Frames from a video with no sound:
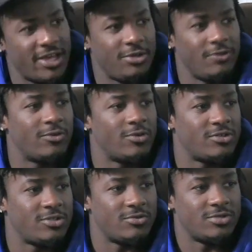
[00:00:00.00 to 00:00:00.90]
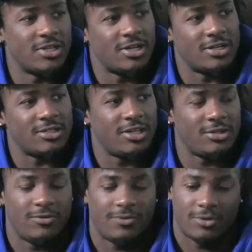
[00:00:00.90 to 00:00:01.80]
you for what you've done. Thank
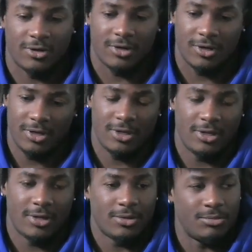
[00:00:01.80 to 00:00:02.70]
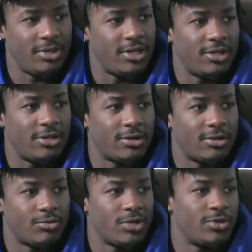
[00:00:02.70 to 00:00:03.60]
you for being here,
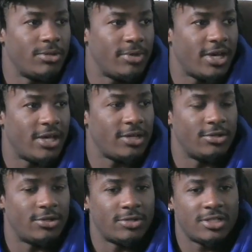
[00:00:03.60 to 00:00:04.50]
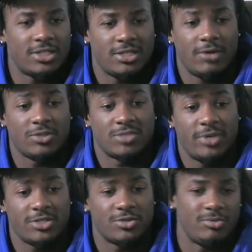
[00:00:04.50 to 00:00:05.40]
running with the pack. You know, that thing that was
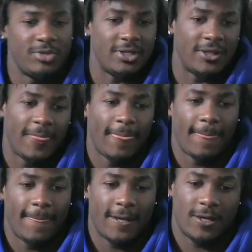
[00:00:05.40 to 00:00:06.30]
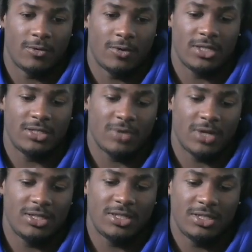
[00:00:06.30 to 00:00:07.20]
special to me. Mm-hmm. Um, Raleigh,
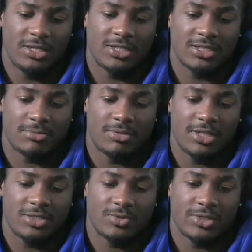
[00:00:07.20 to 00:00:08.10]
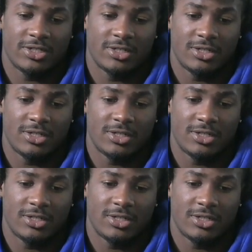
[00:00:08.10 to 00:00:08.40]
Raleigh is a place where